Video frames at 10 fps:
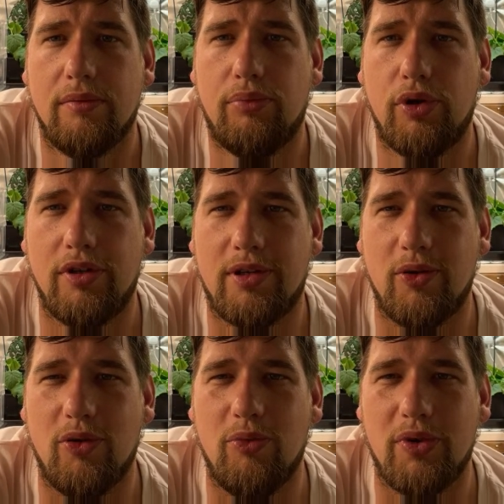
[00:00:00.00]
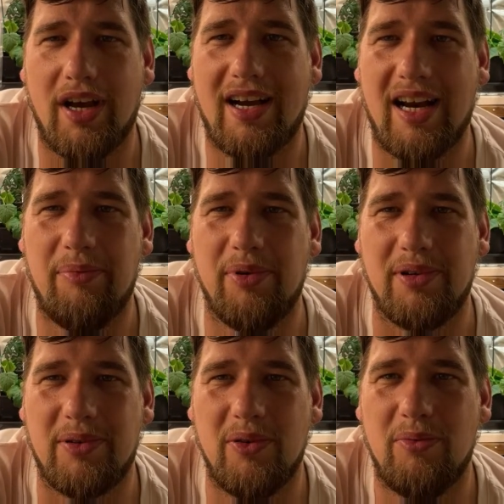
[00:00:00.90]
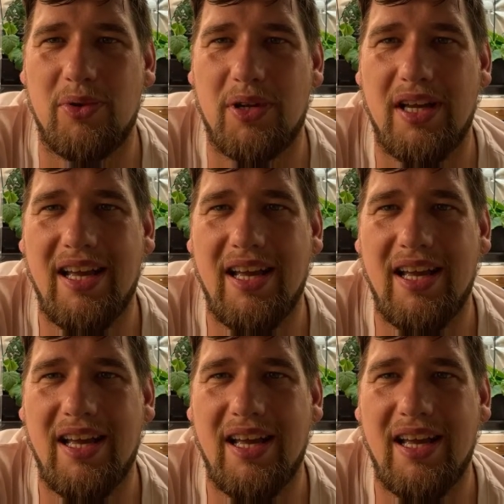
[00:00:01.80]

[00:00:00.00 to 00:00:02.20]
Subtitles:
Put it in slow mode. I kind of put it in slow mode.